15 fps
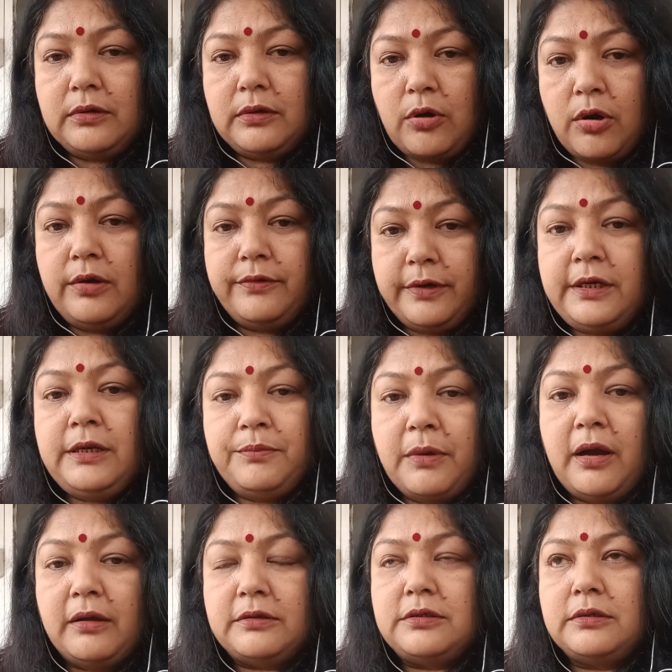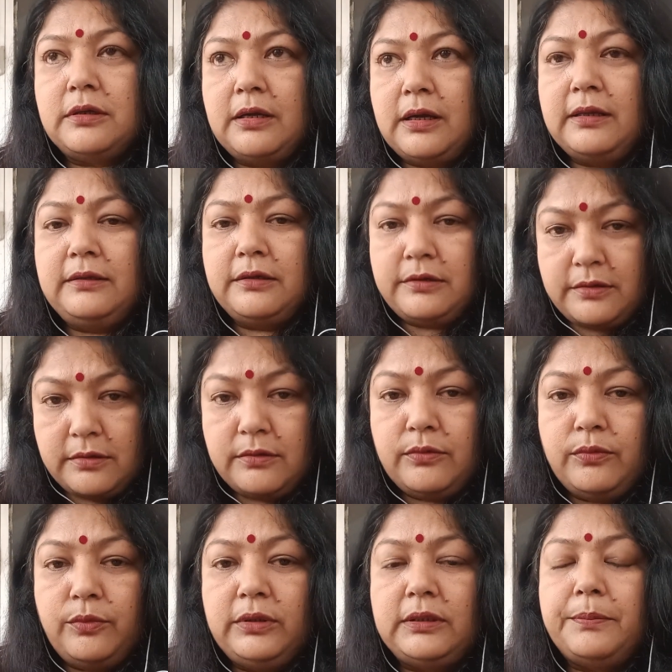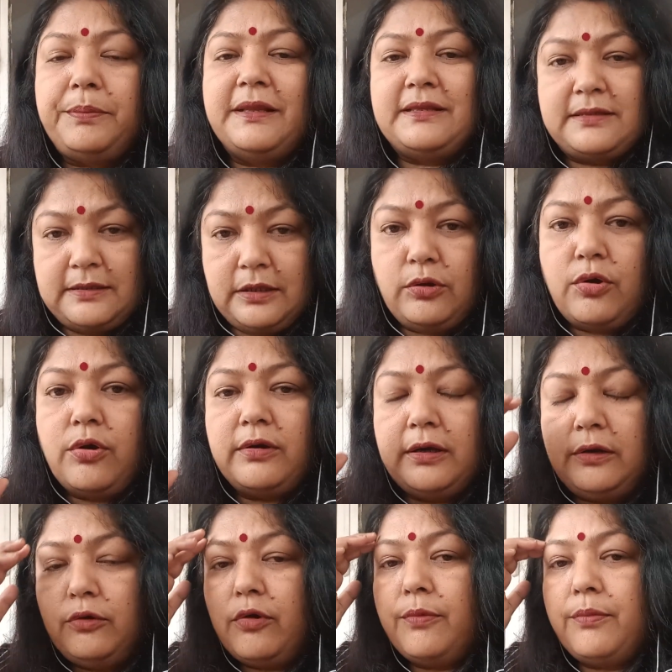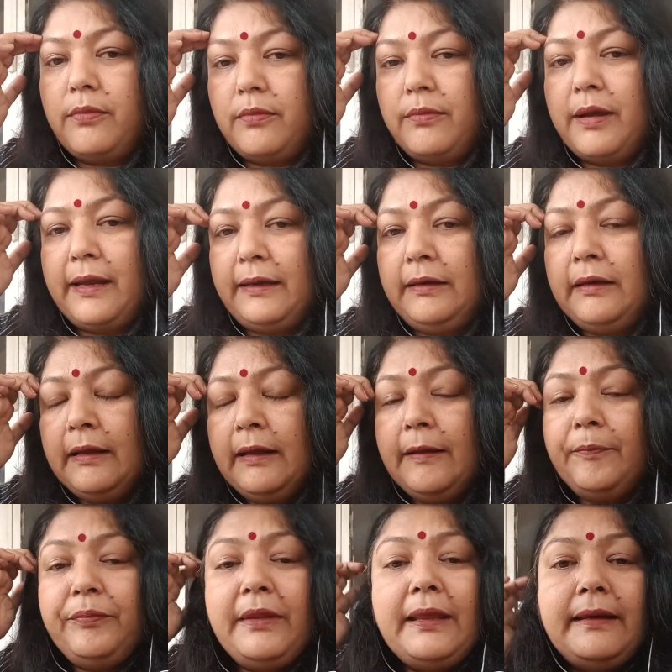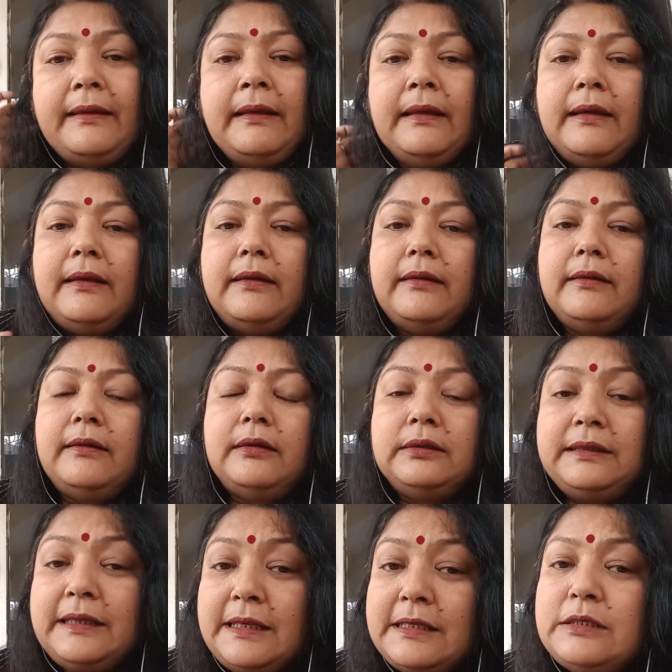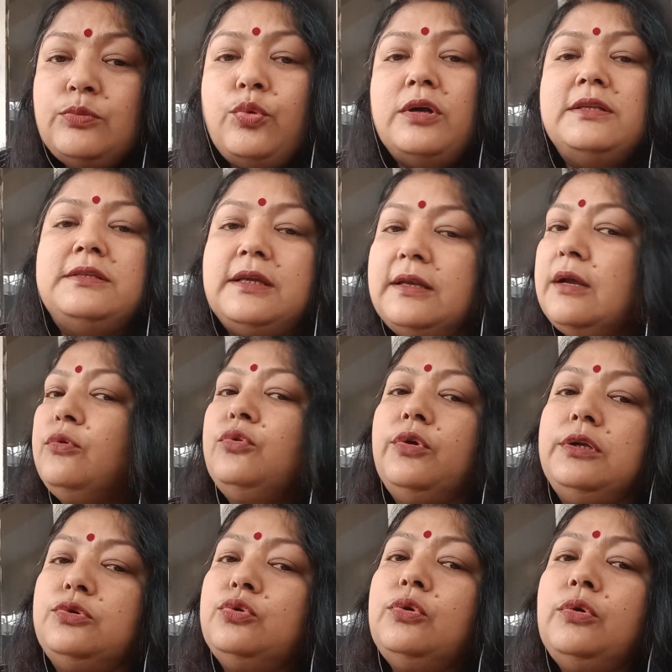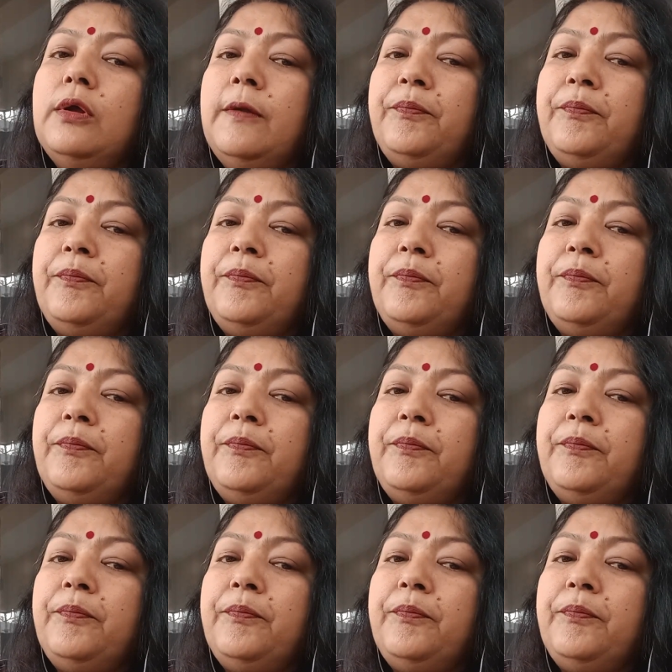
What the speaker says: already marked either with a pencil or in your mind, then these words are now going to